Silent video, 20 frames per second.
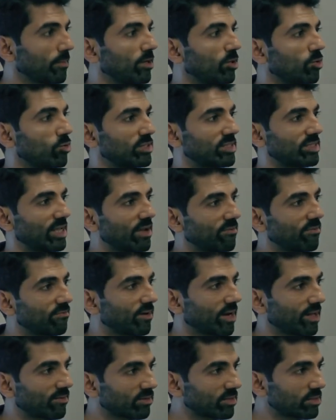to safe
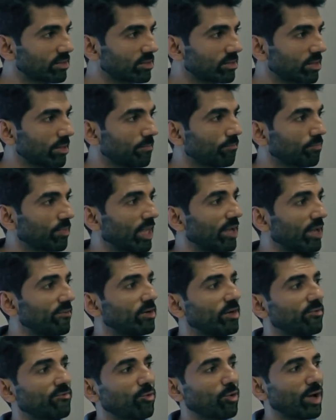levels
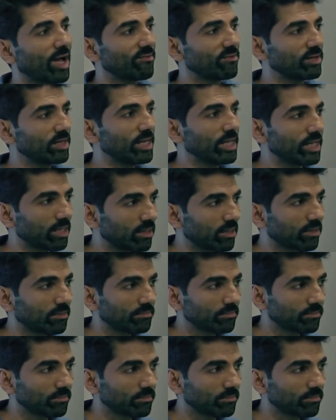even if you have a leak.